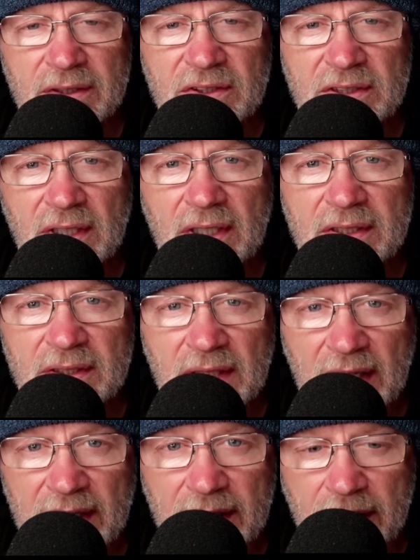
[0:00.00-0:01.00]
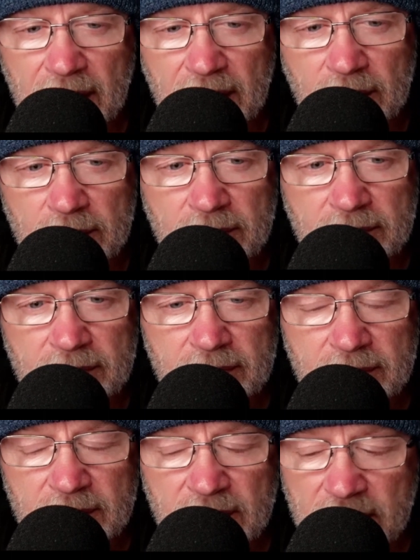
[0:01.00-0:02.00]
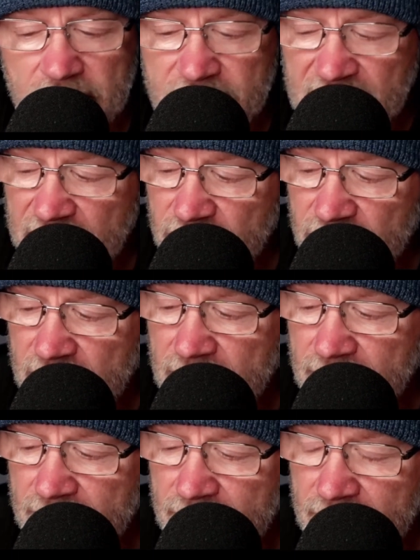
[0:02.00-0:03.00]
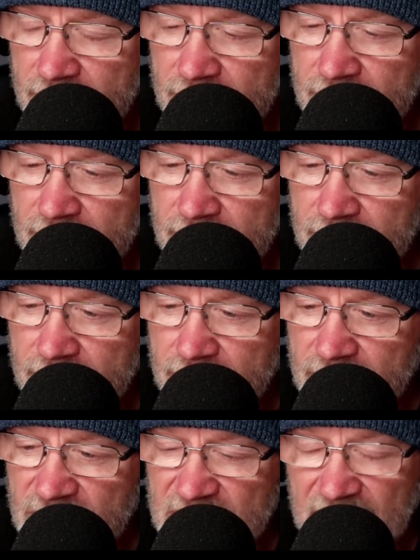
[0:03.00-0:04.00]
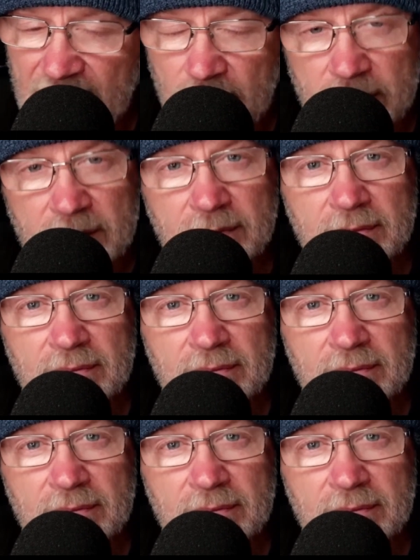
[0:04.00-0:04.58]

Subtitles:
and start to let go of tension, doubt,